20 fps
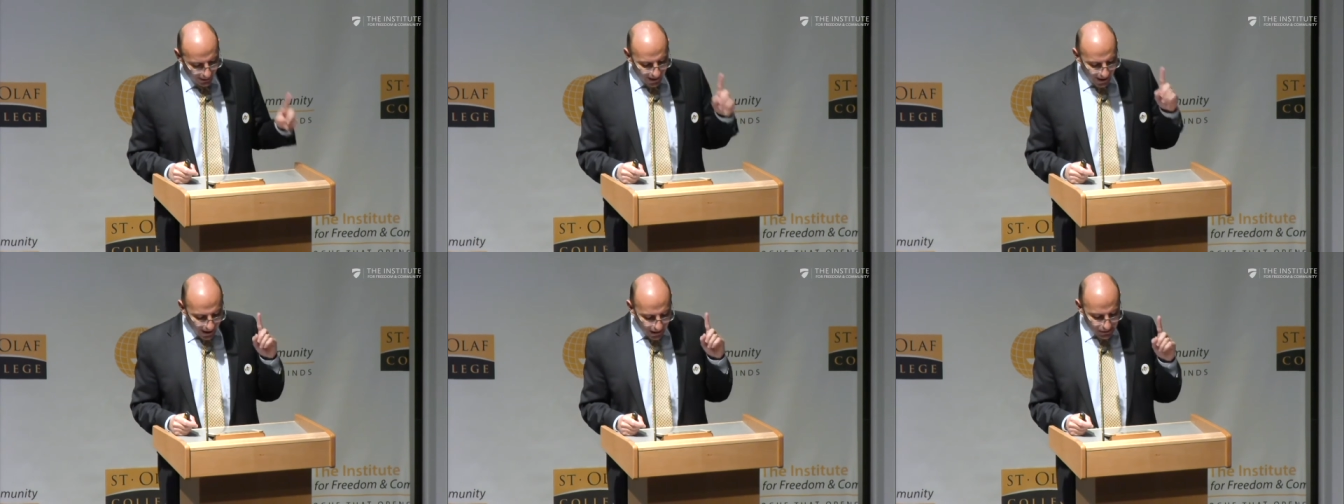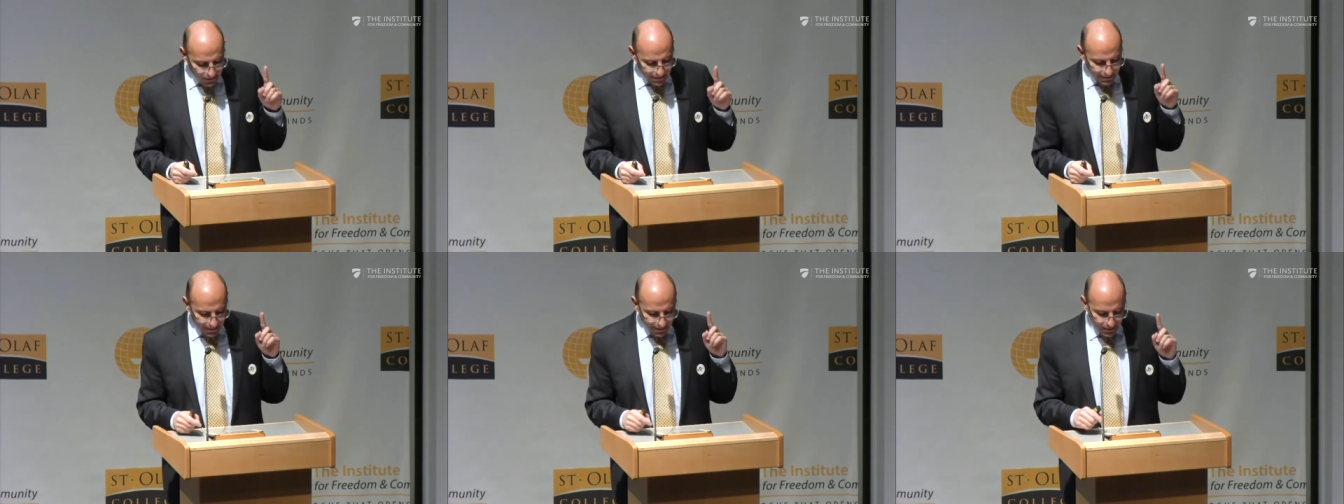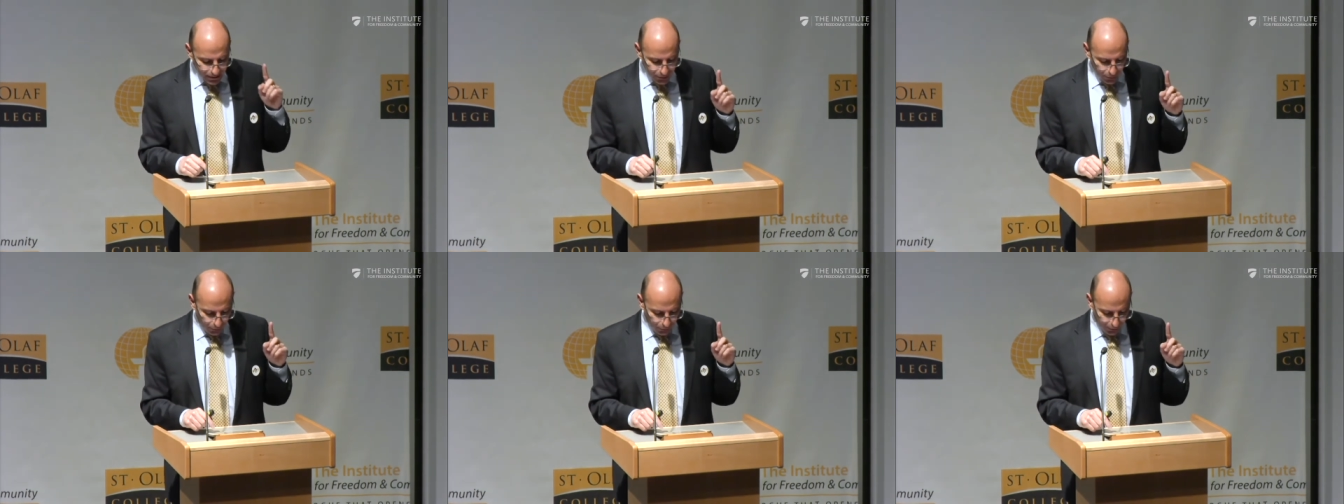last
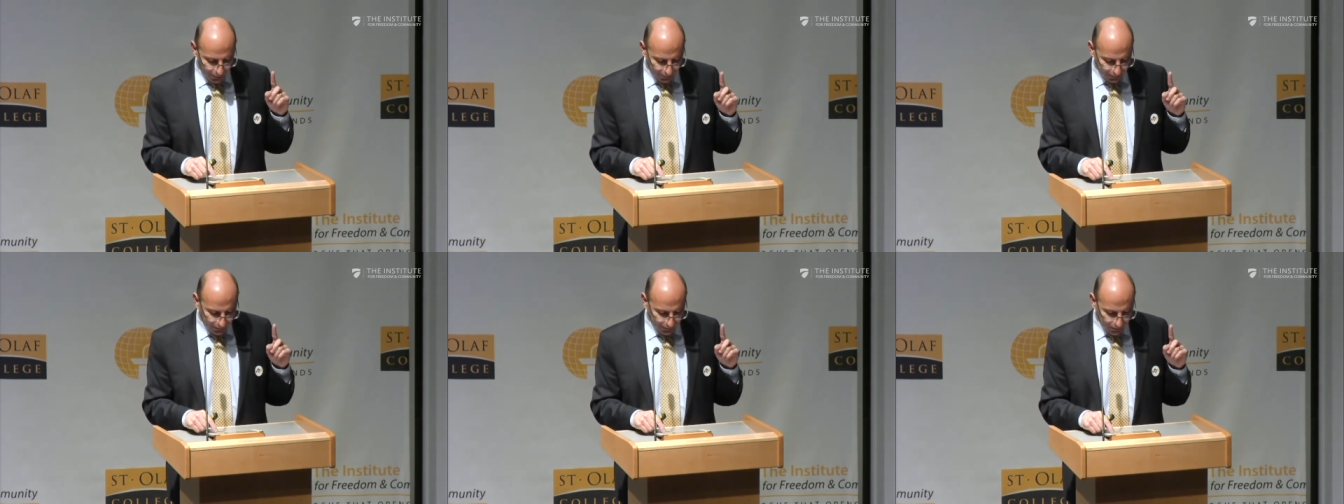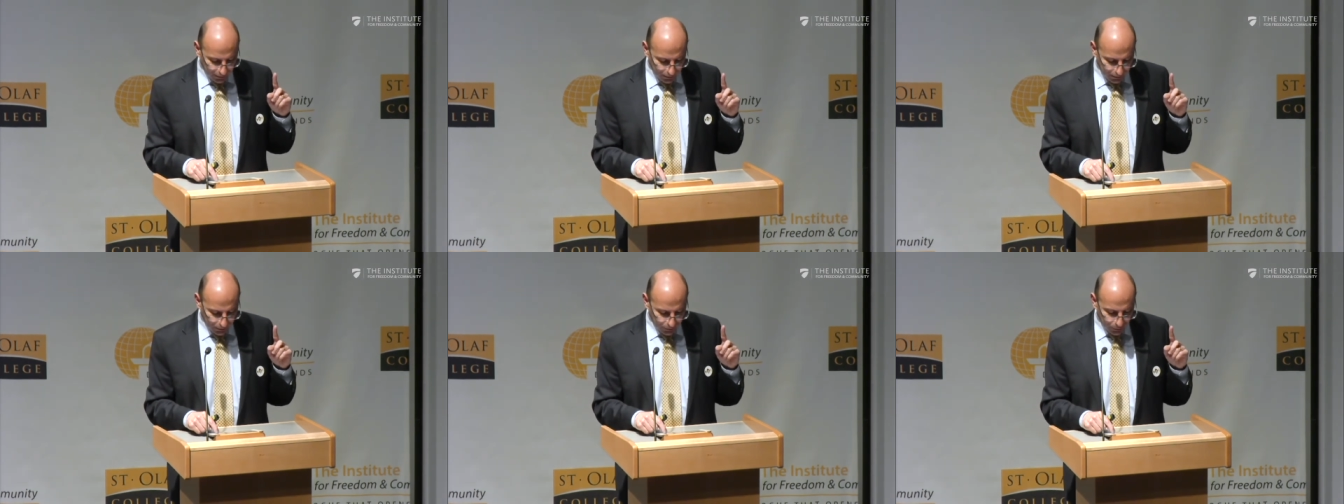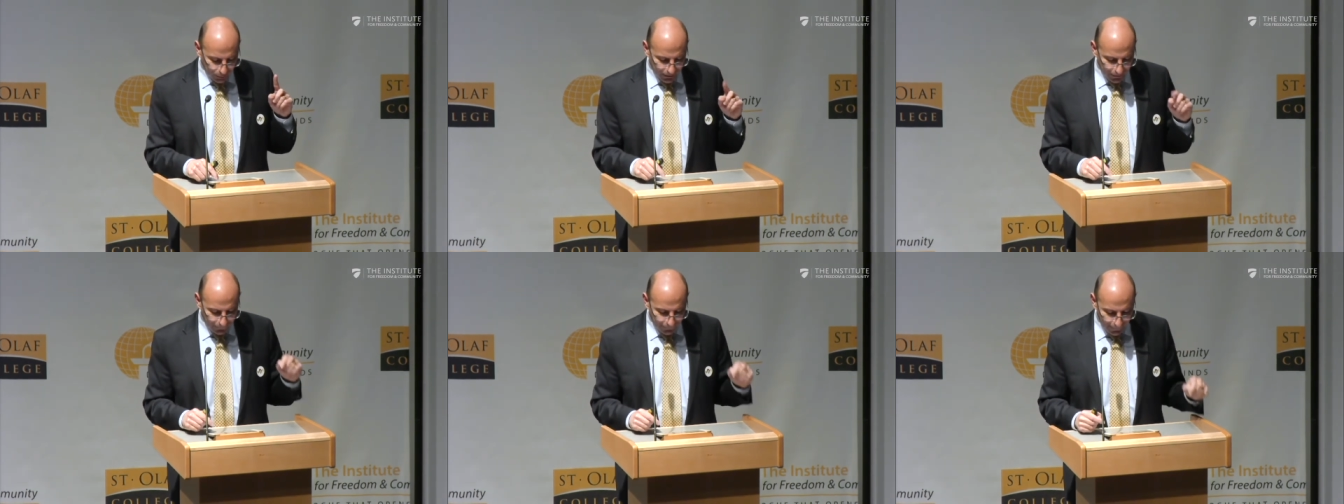resort
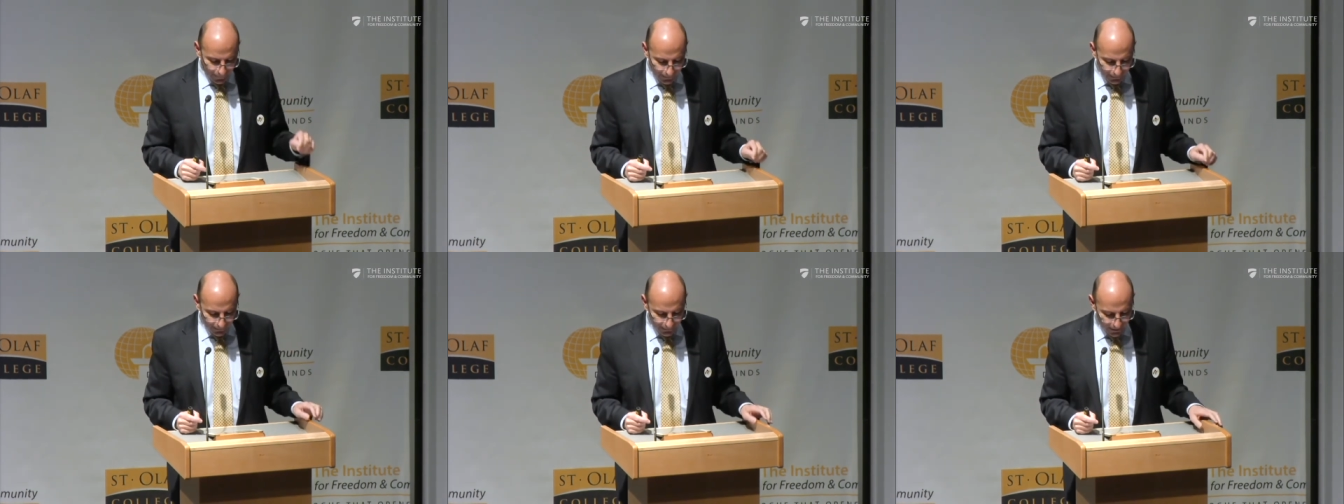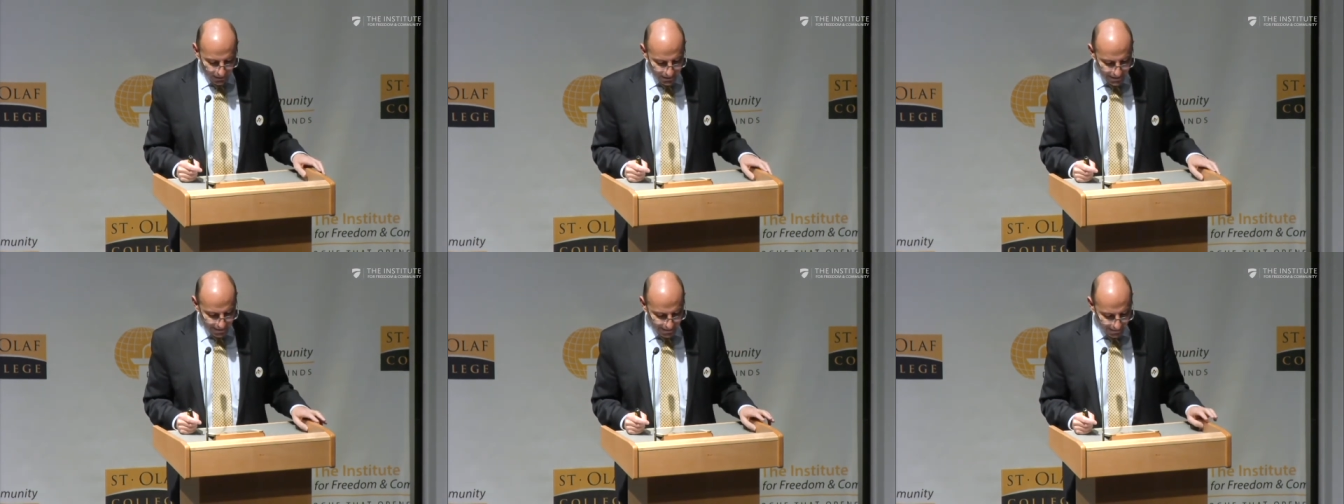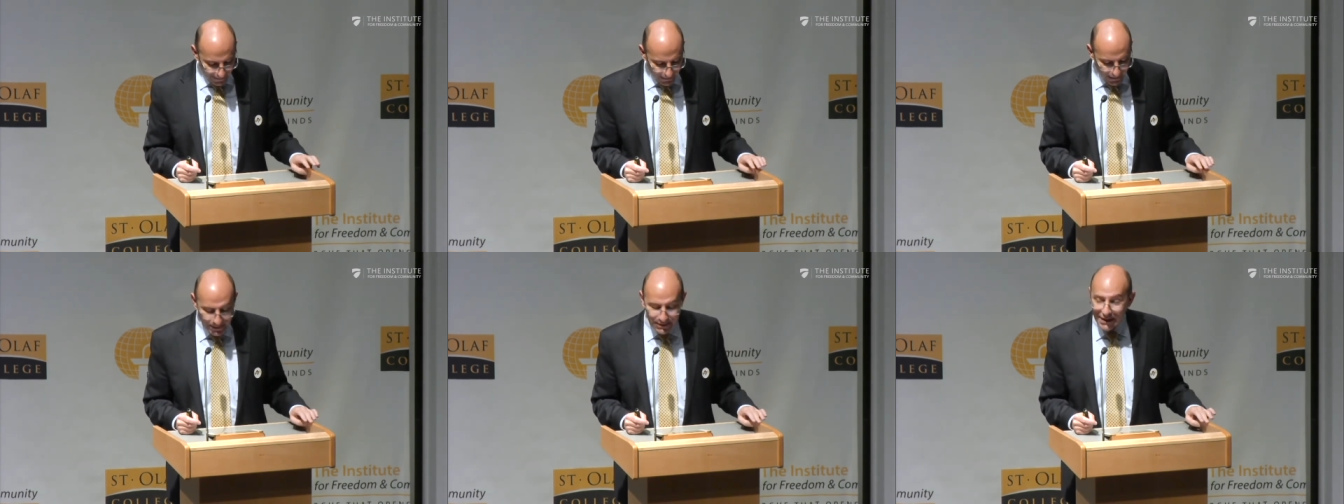to defend the
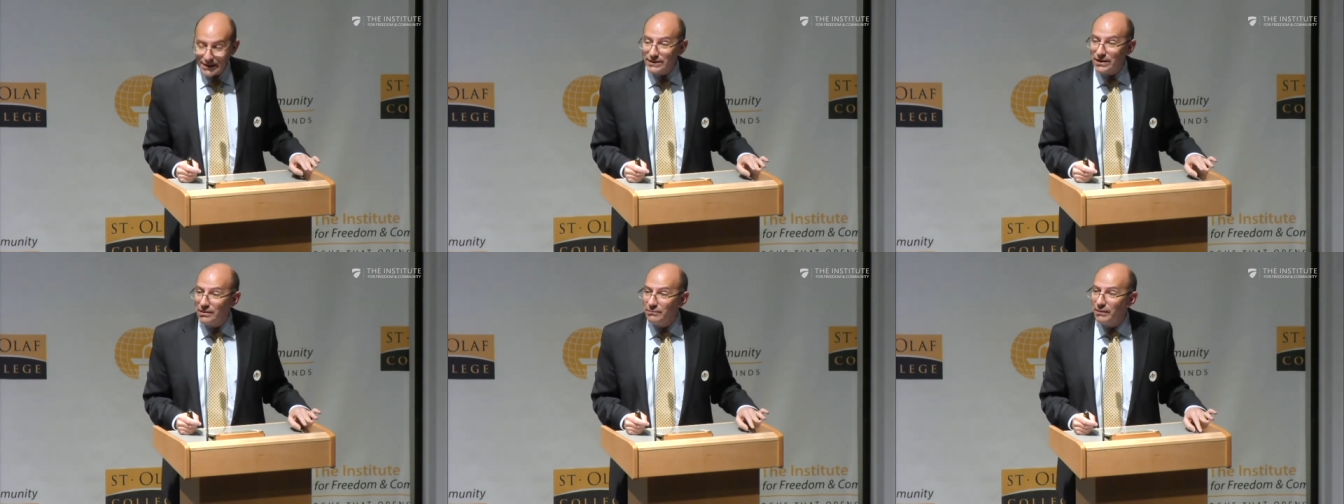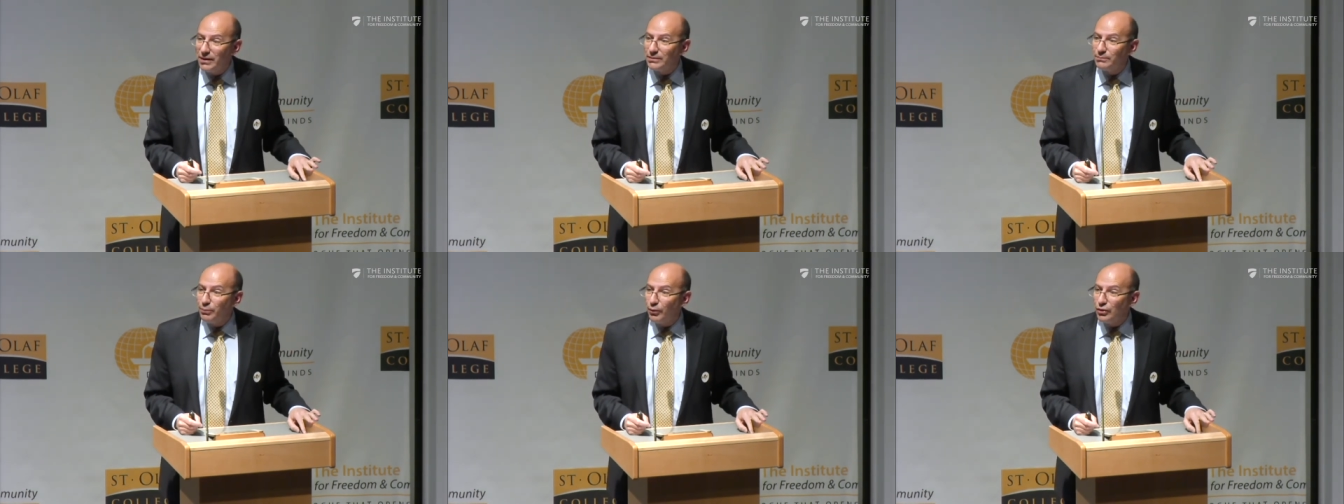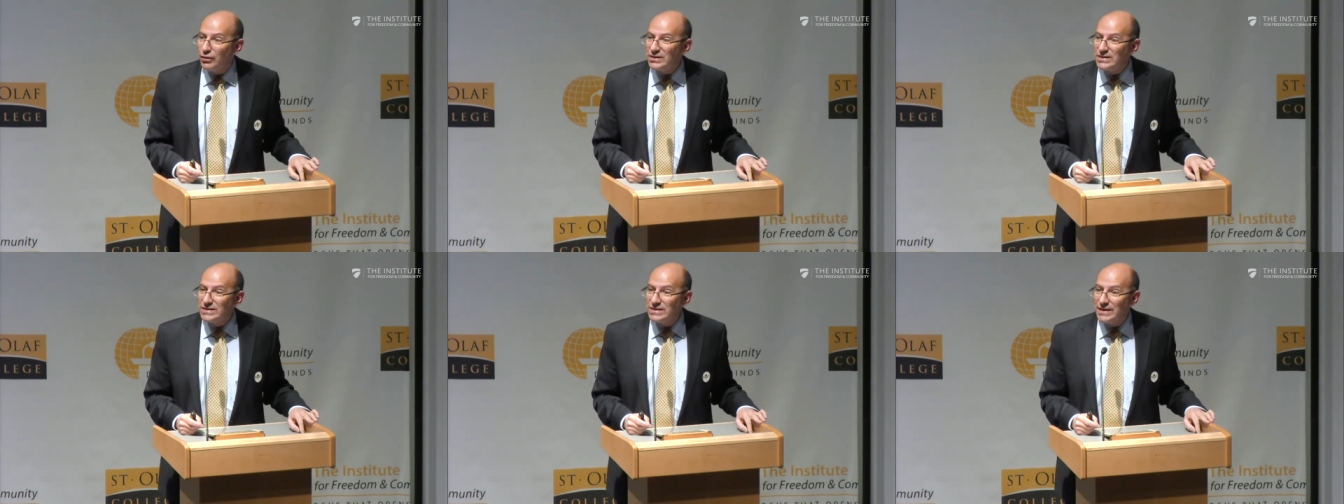Israeli settlement
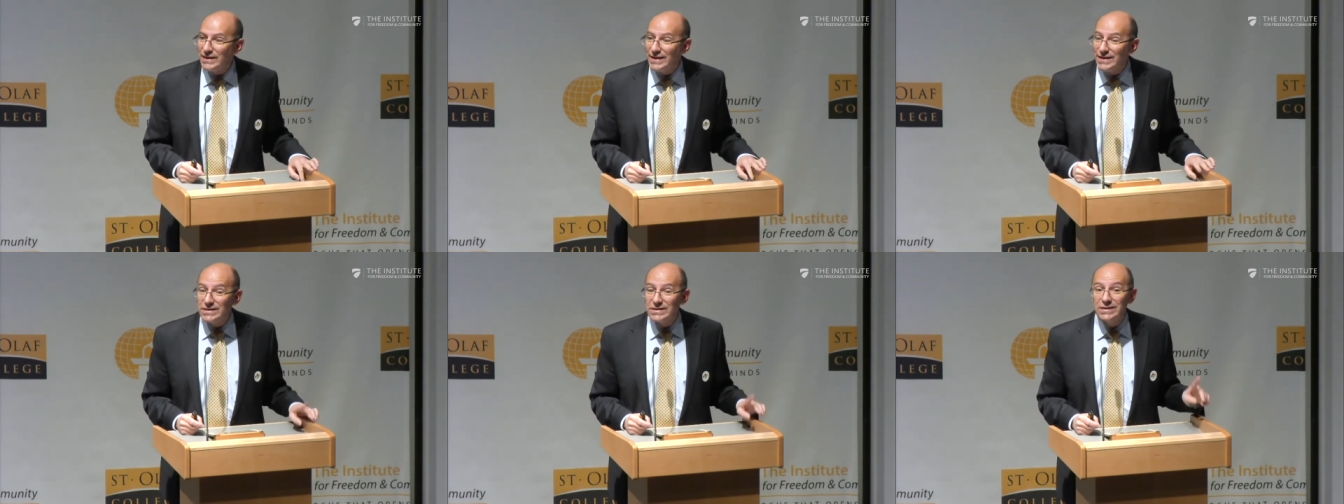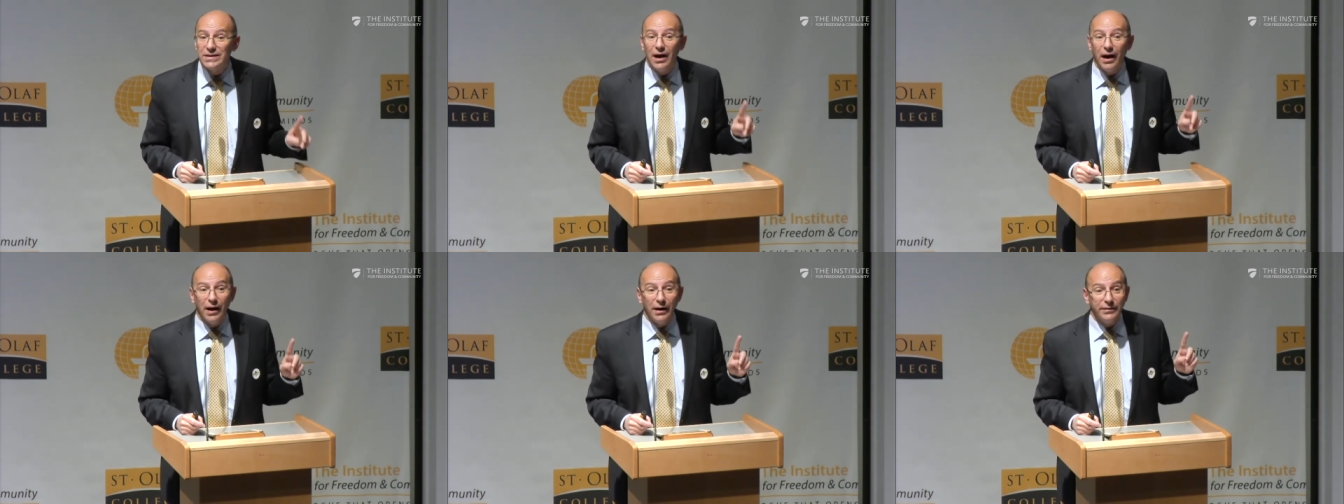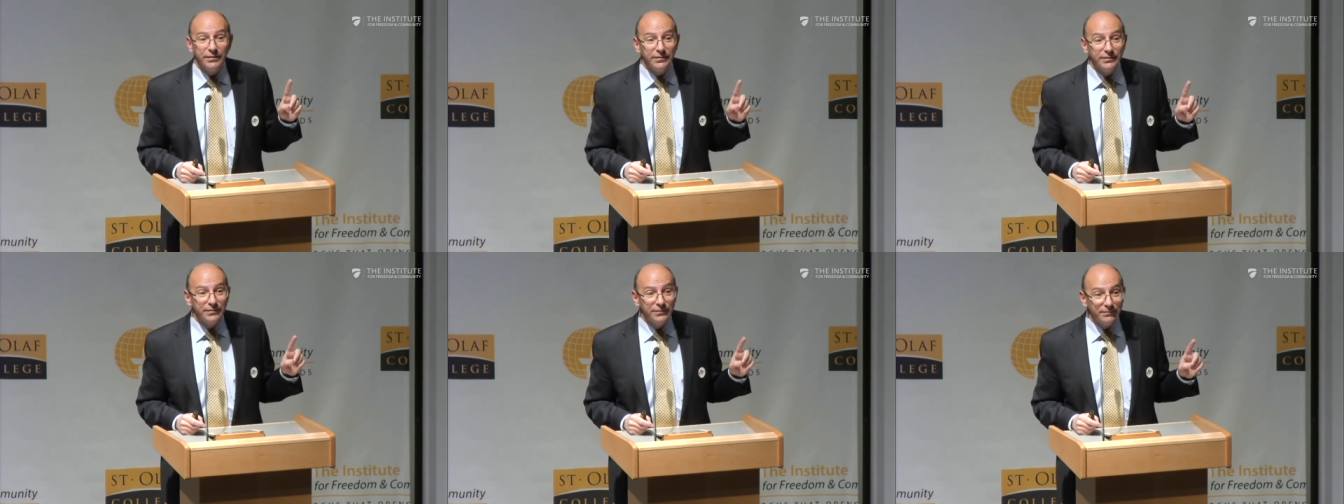policy is
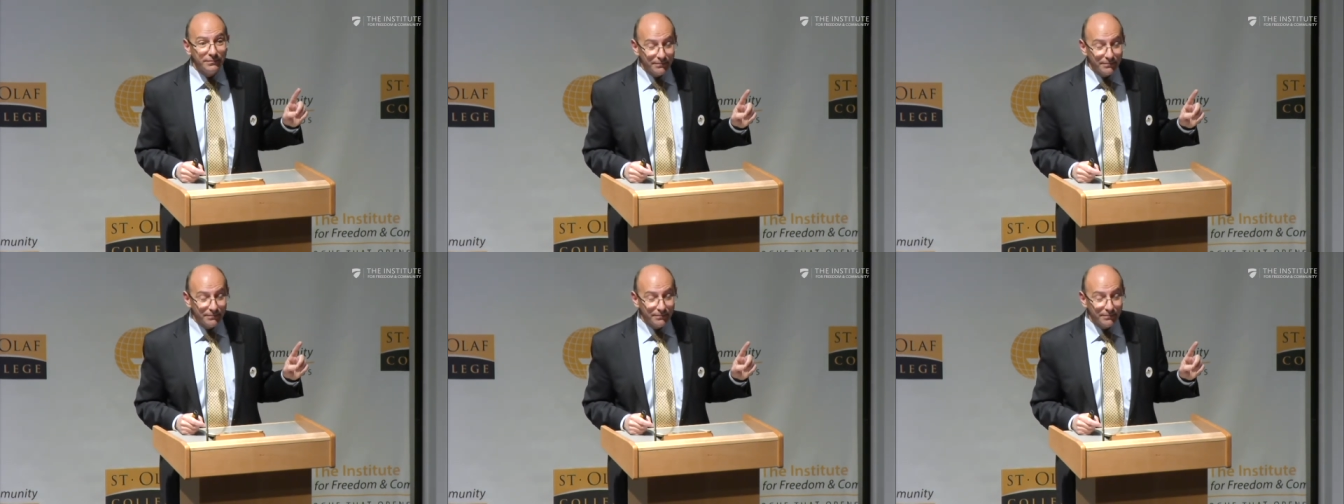God.